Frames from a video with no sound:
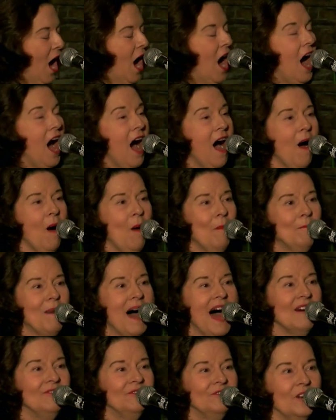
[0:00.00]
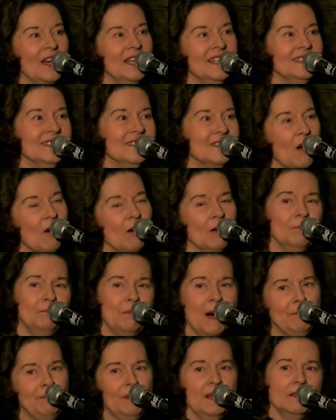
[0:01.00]
All my friends are
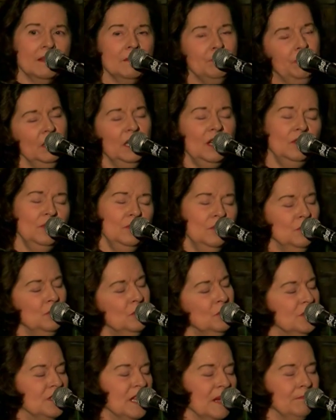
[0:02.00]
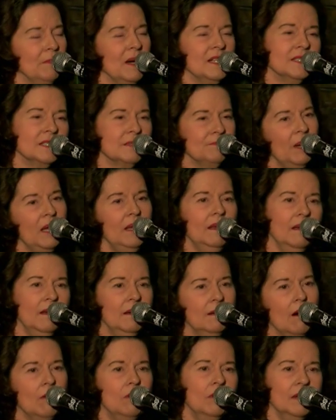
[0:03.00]
bopping the blues. It must be
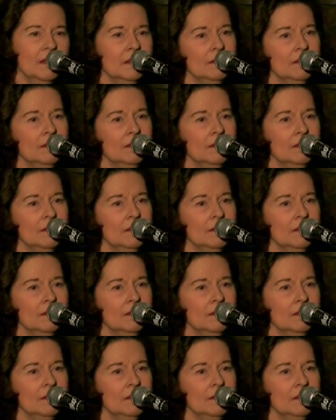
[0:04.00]
going